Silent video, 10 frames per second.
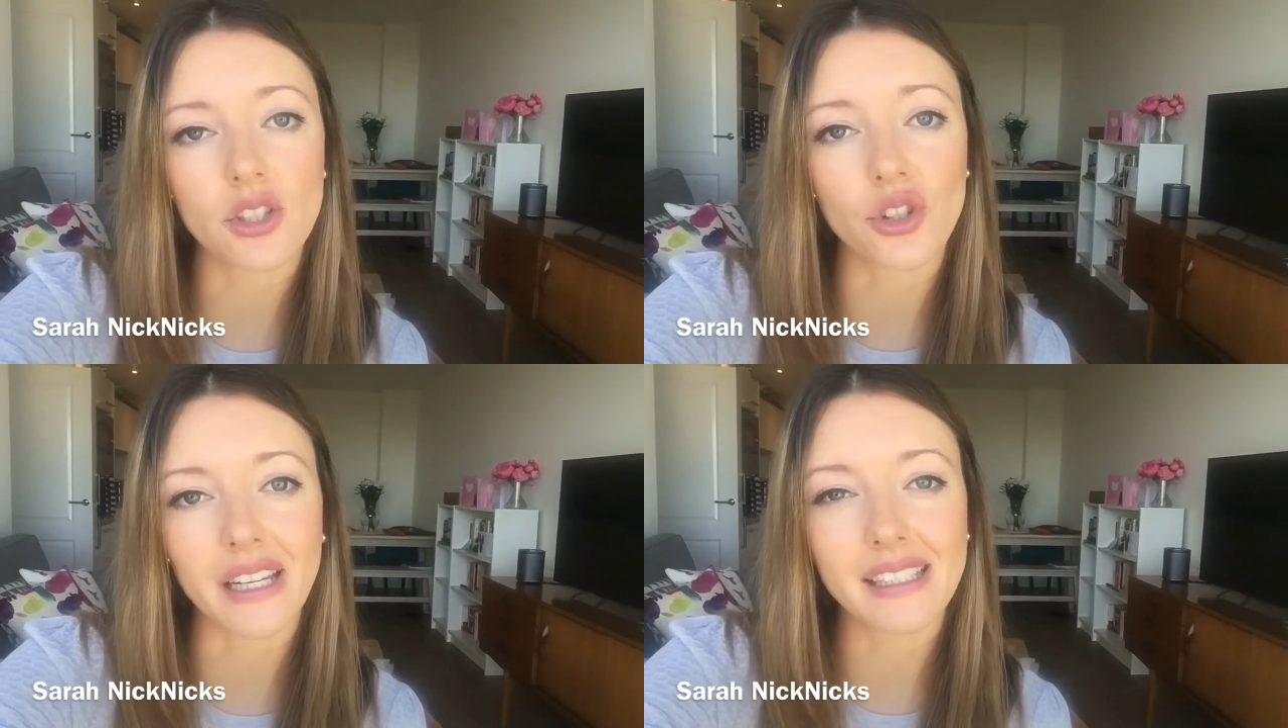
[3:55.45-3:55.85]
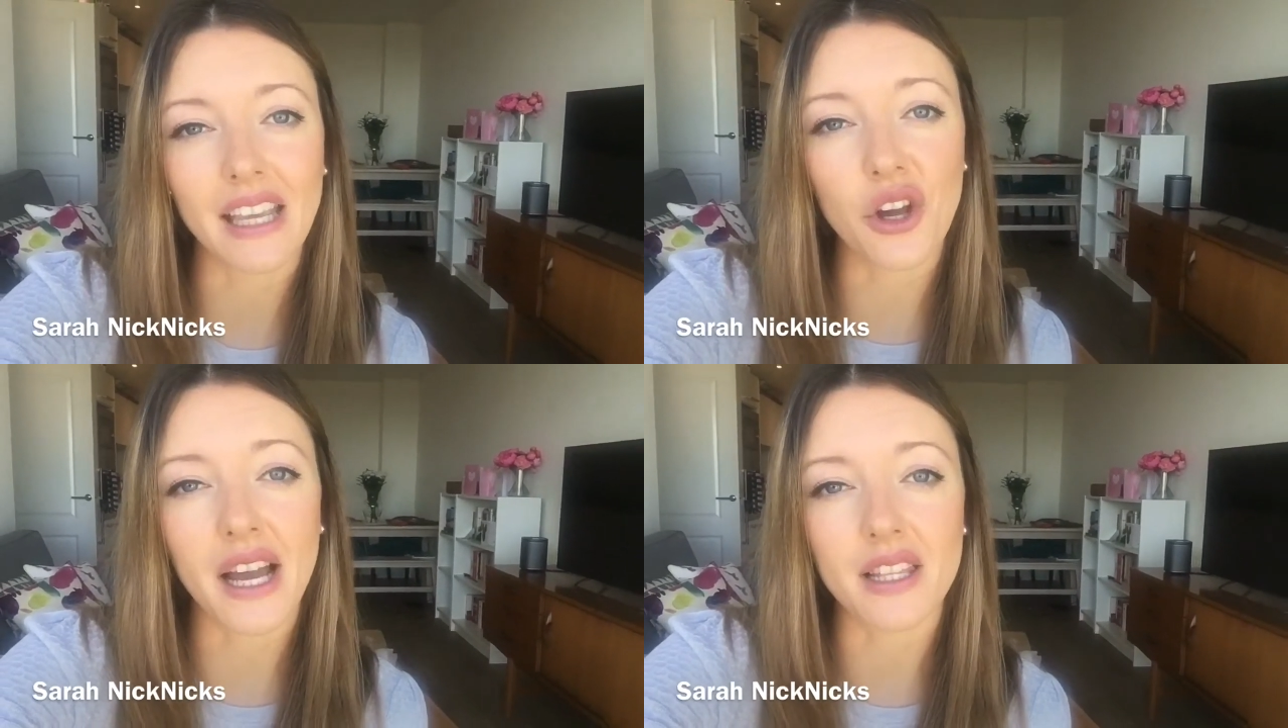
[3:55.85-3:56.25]
trying to
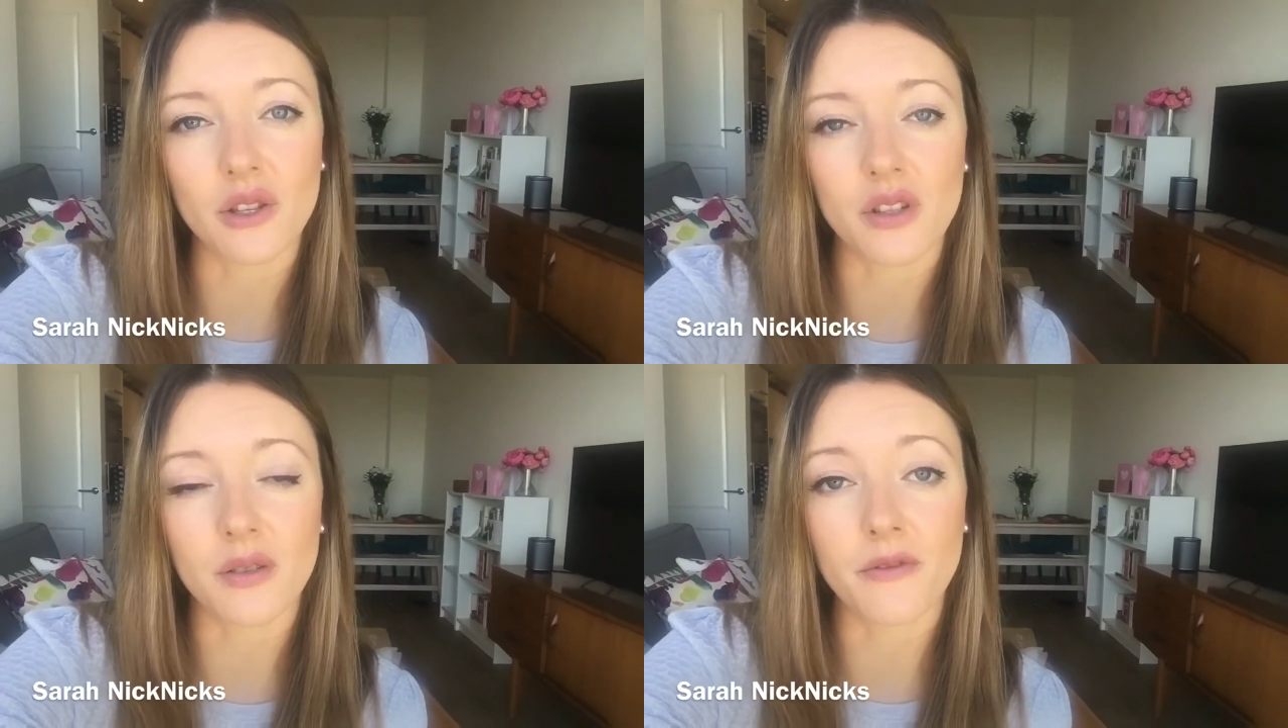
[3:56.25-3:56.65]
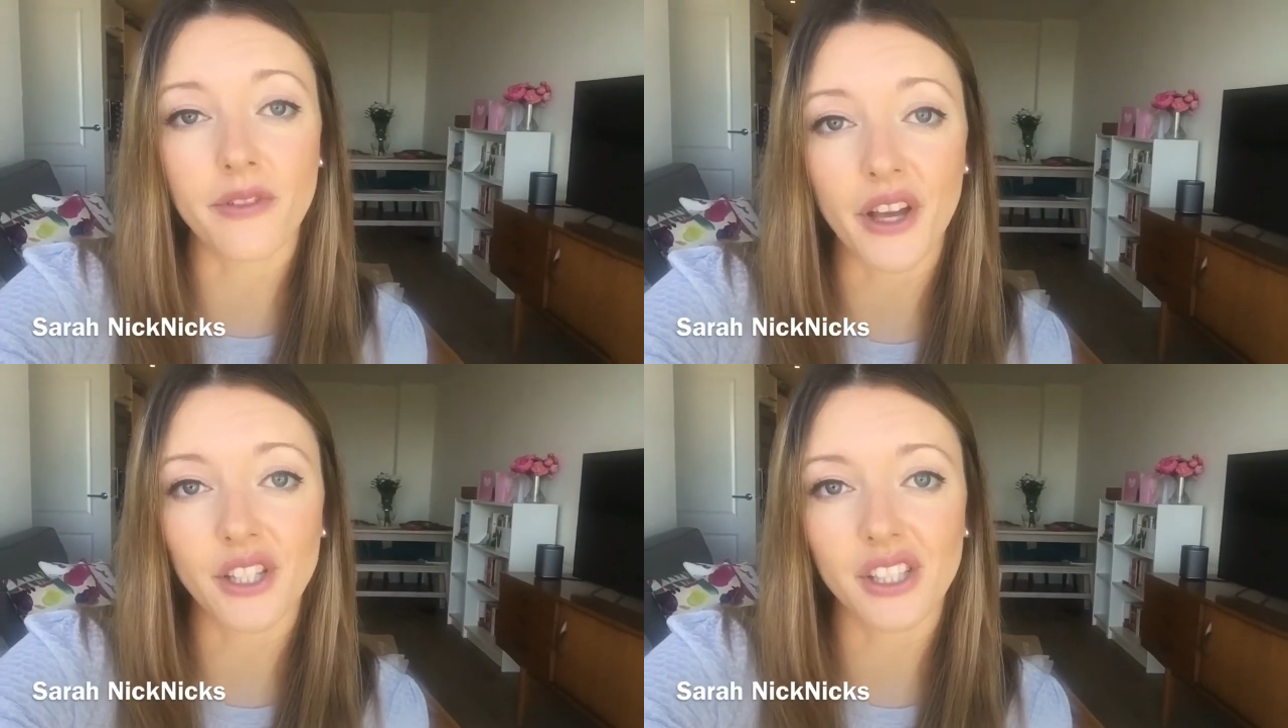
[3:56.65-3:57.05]
get your hands on some
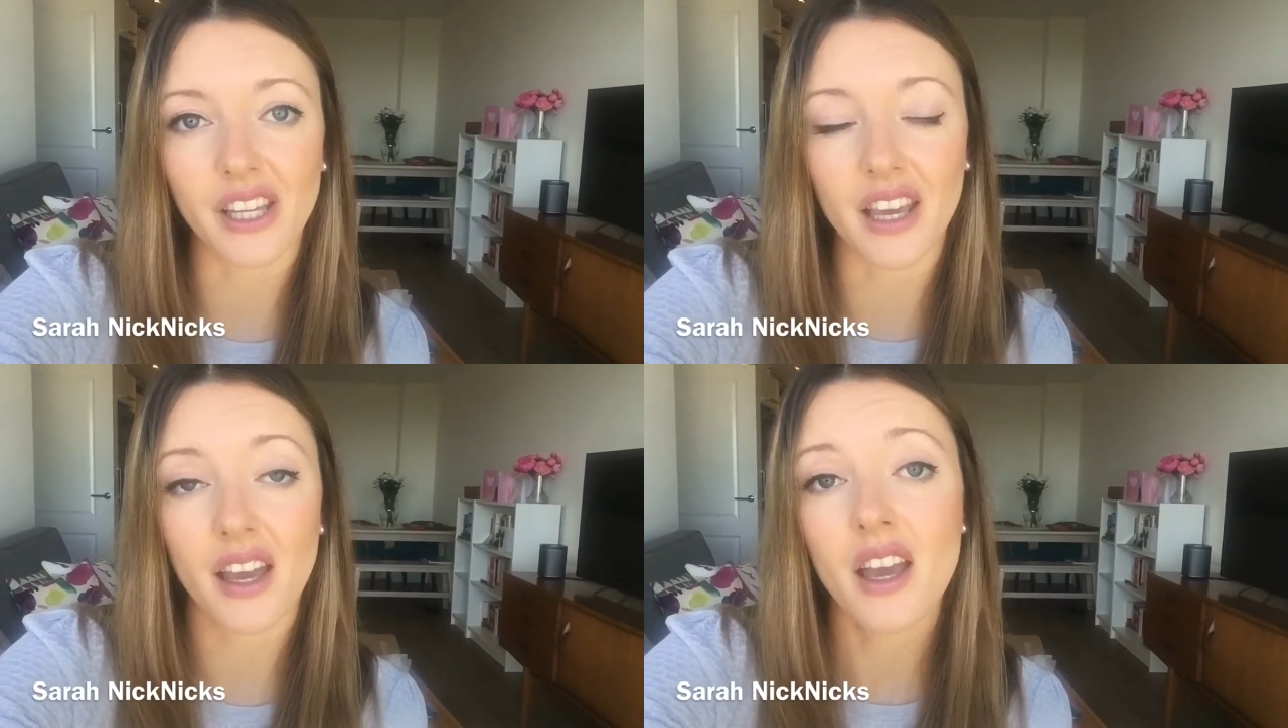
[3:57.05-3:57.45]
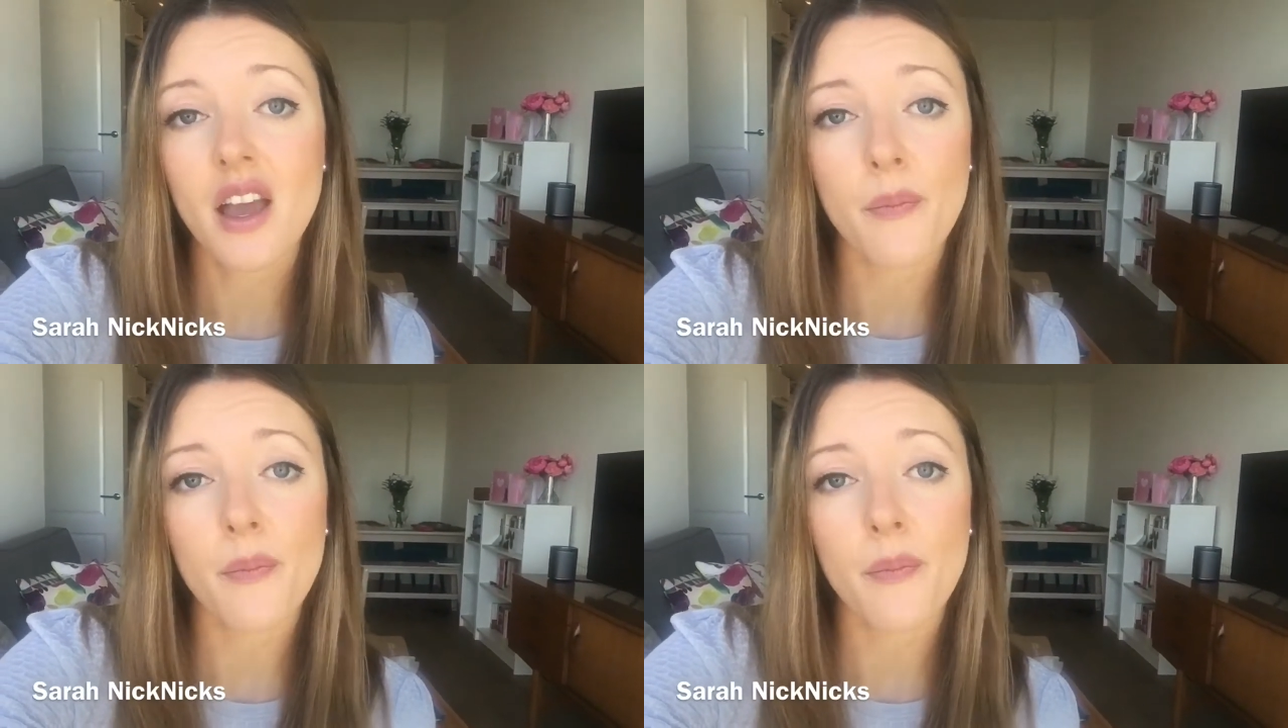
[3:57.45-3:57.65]
first year